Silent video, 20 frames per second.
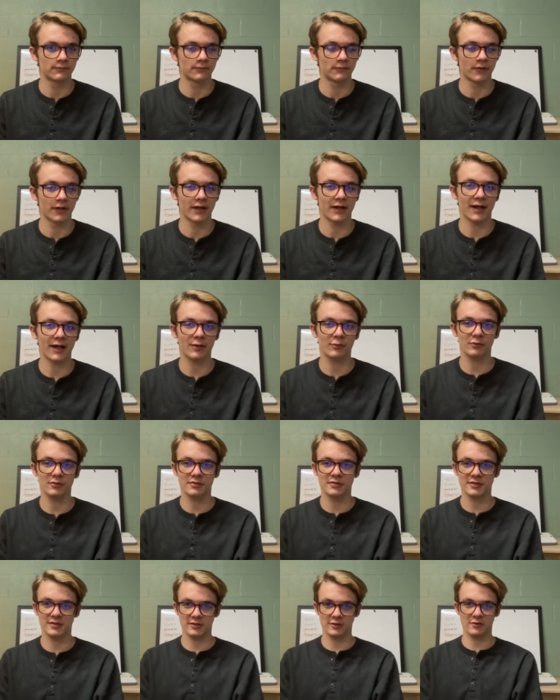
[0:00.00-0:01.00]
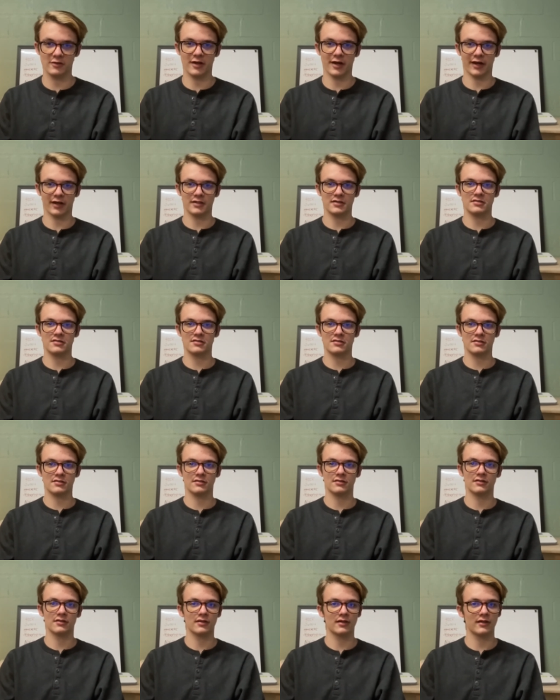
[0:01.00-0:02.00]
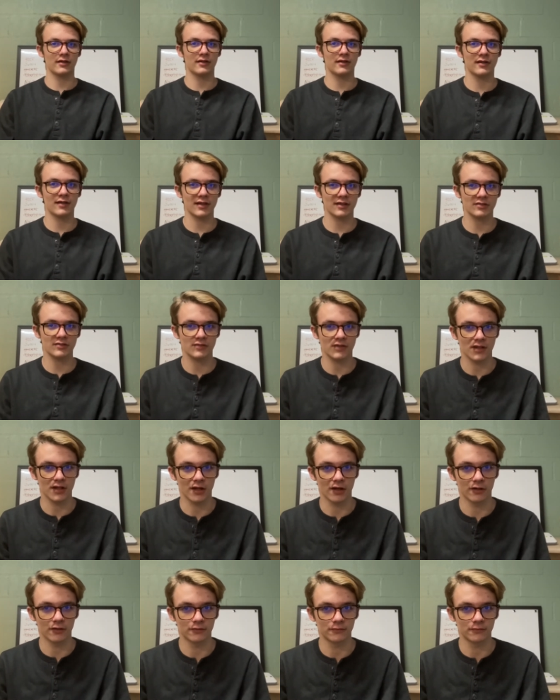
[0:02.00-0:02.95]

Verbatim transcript: and I will see you guys in the next video.